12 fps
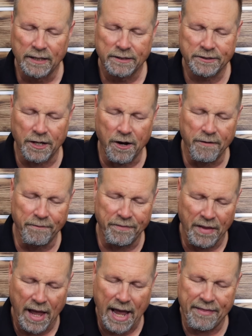So,
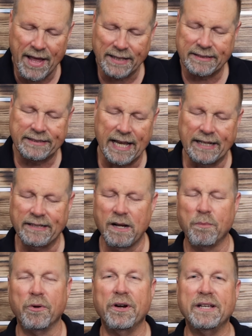and that set
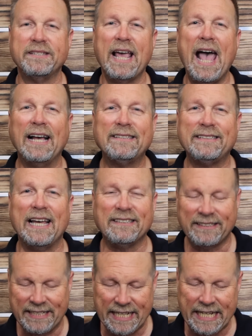number is
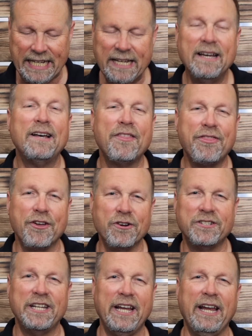
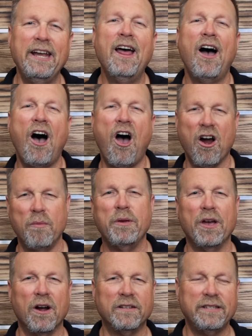SST13
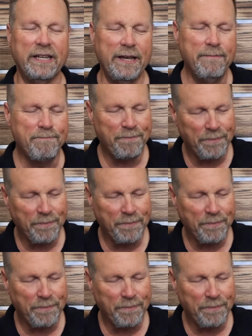RBRT.